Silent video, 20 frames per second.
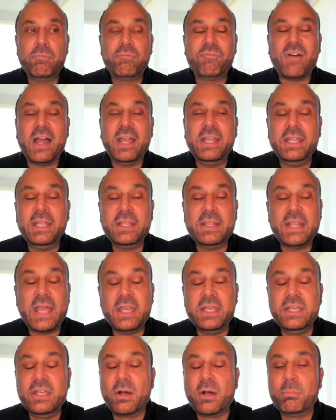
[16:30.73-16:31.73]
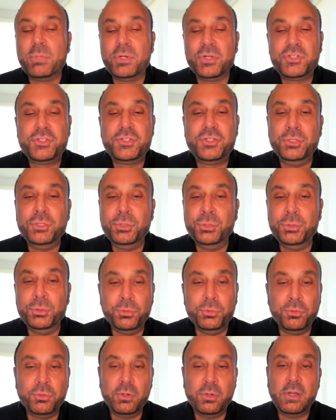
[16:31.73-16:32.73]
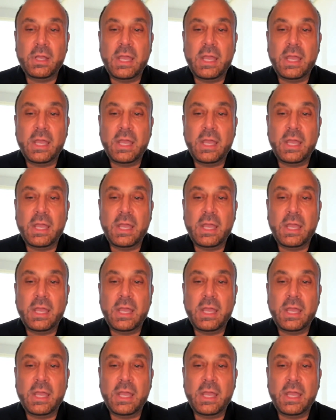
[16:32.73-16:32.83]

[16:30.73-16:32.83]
finding that number two